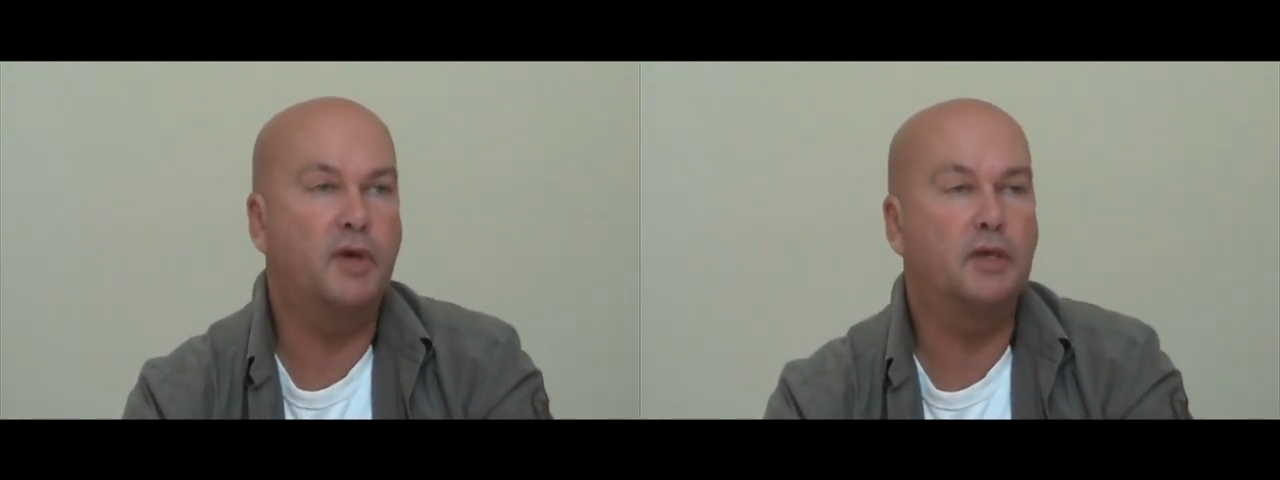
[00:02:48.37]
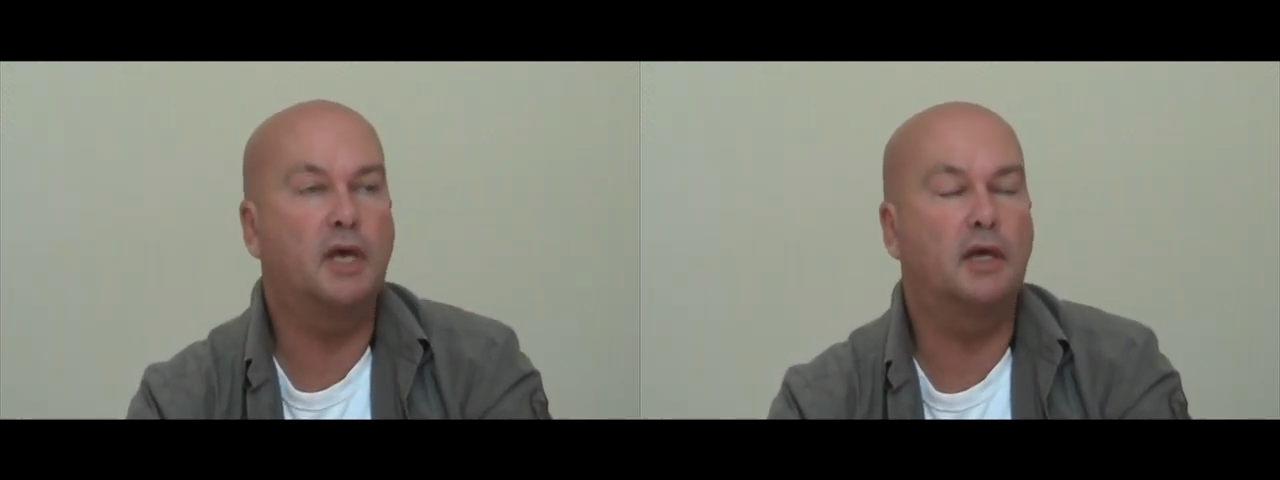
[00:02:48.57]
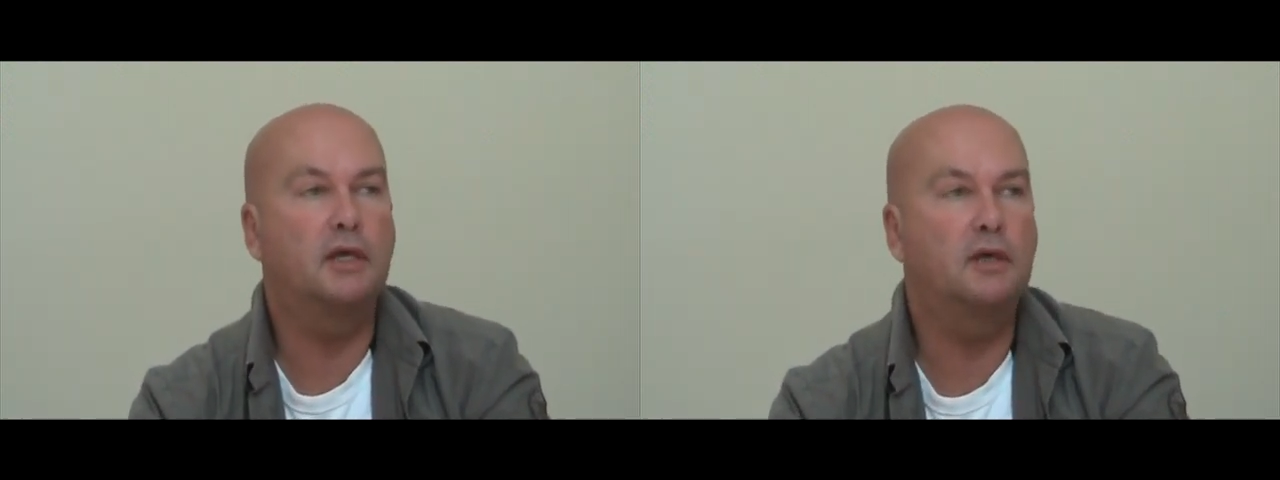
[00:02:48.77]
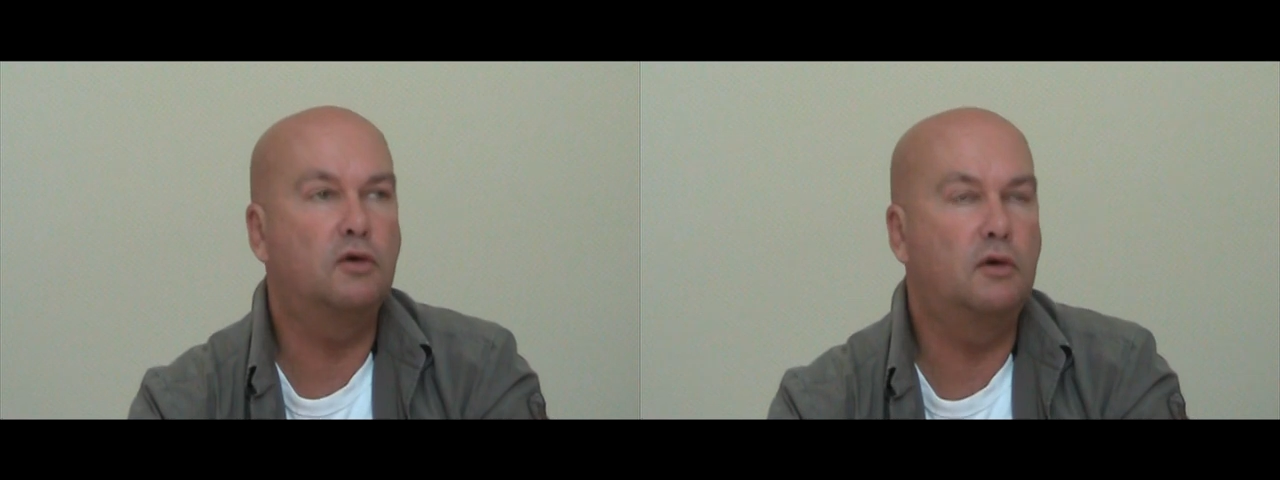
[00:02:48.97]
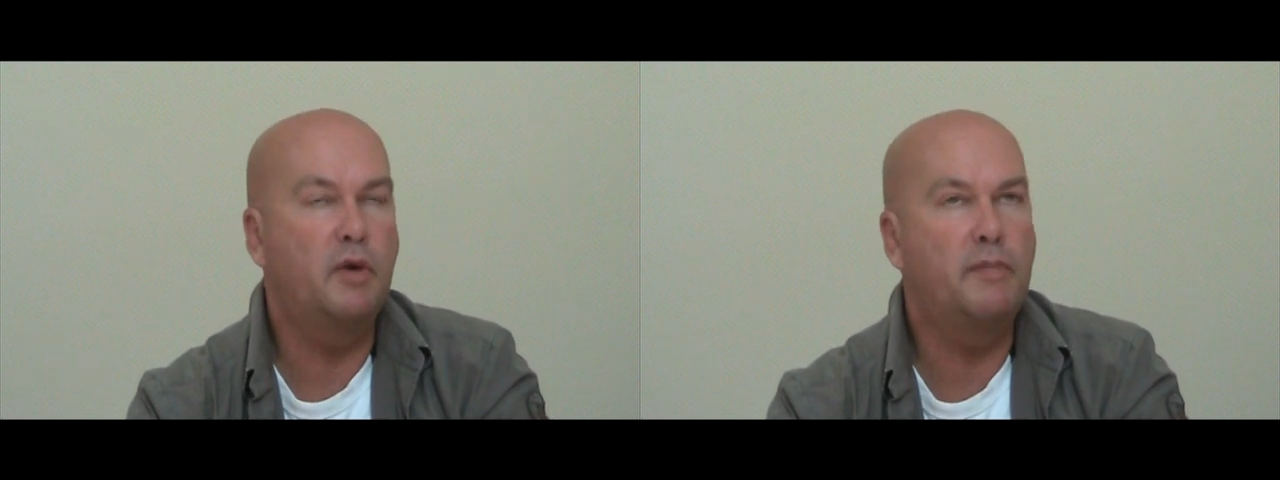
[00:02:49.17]
but can he
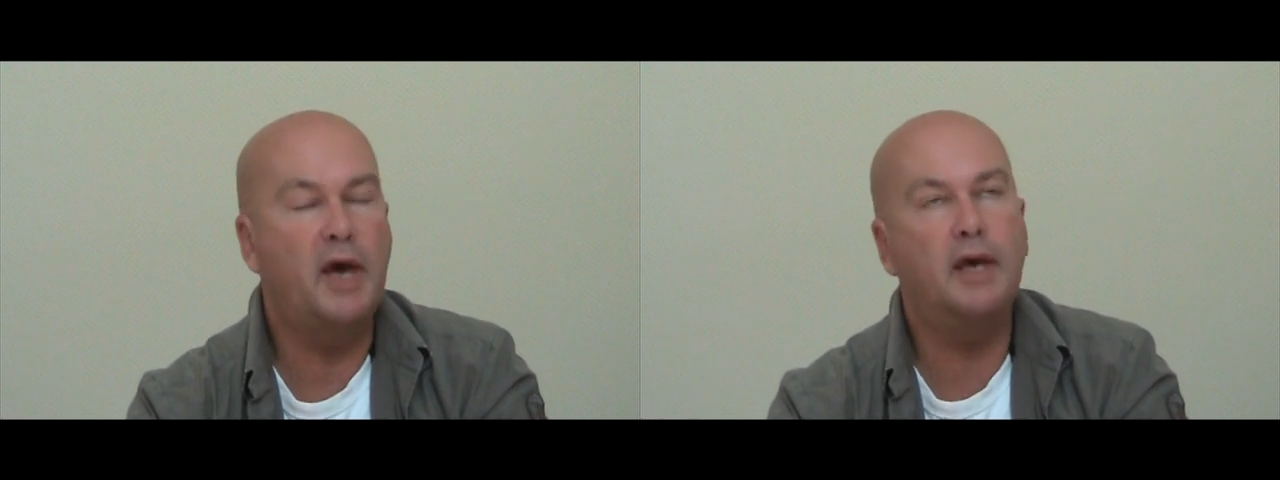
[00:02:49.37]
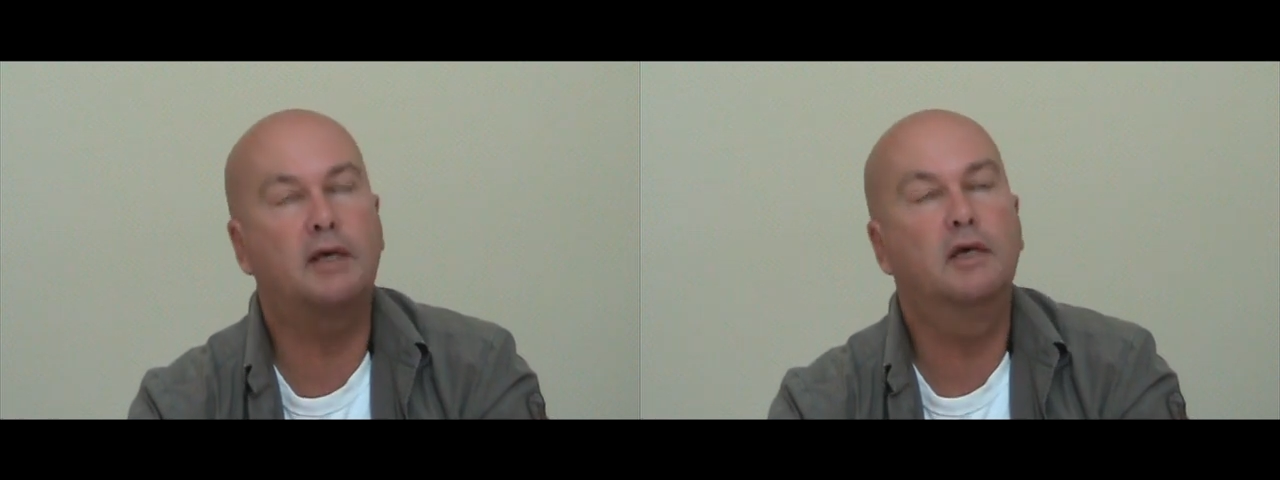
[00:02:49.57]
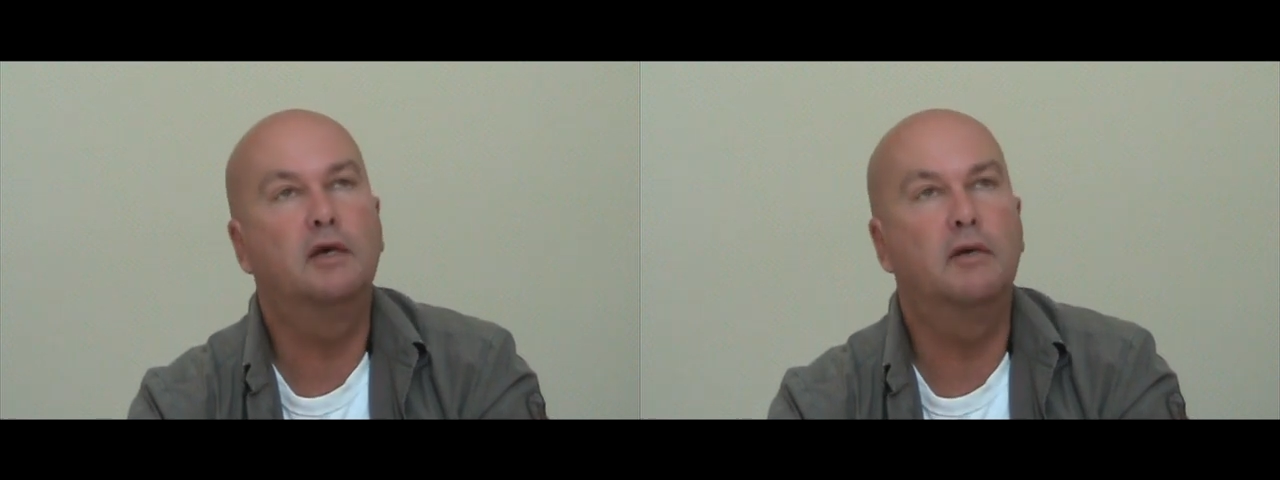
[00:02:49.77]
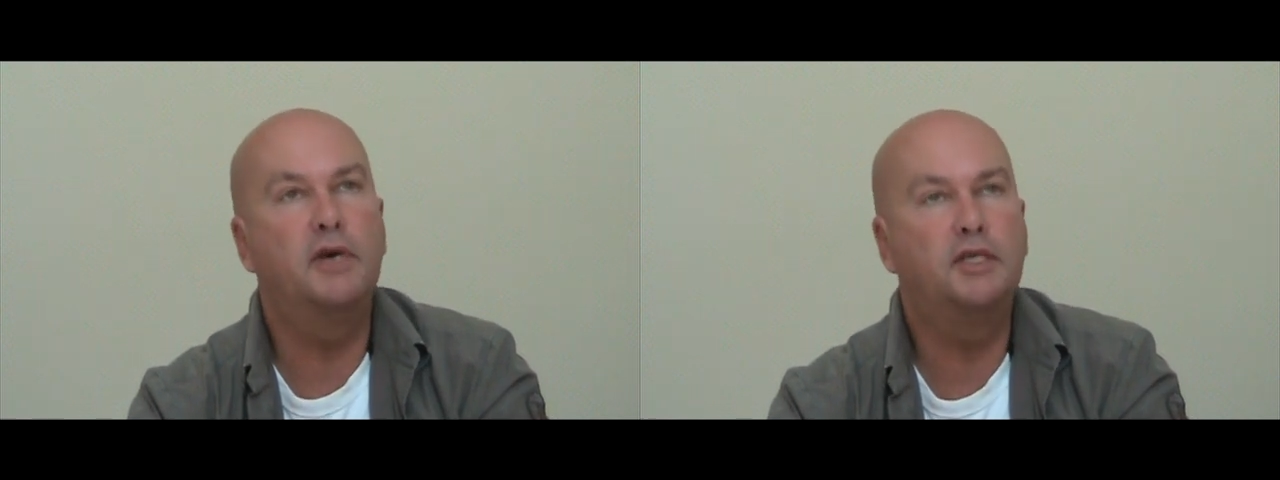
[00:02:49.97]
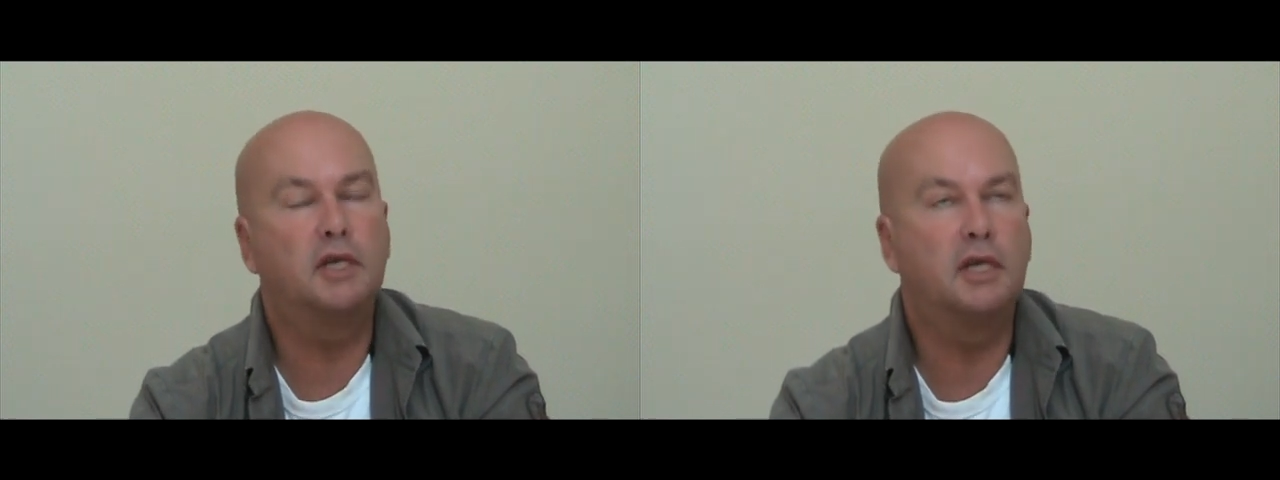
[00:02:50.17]
call me back
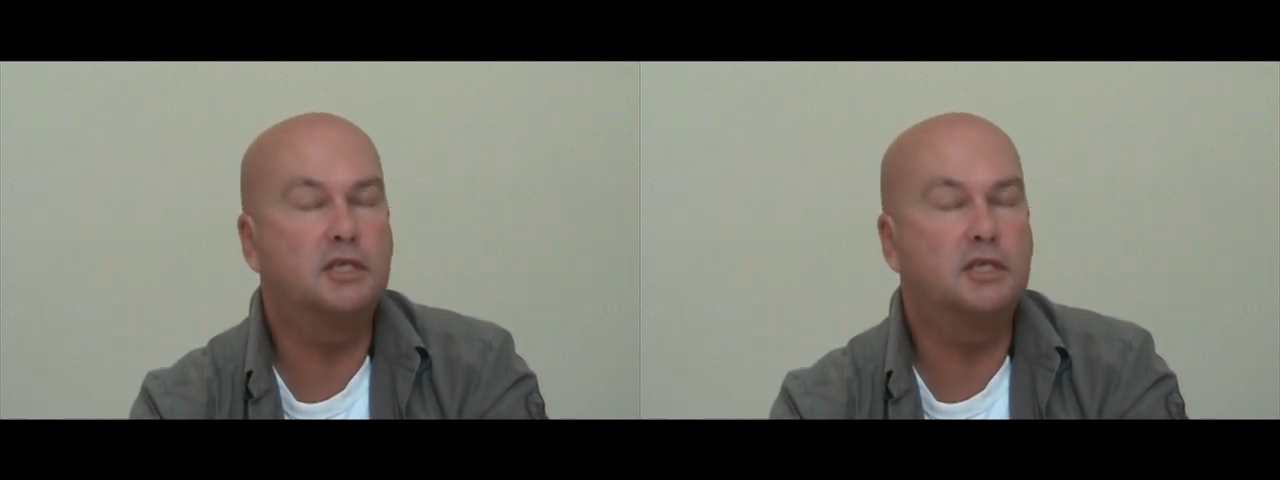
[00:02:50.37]
immediately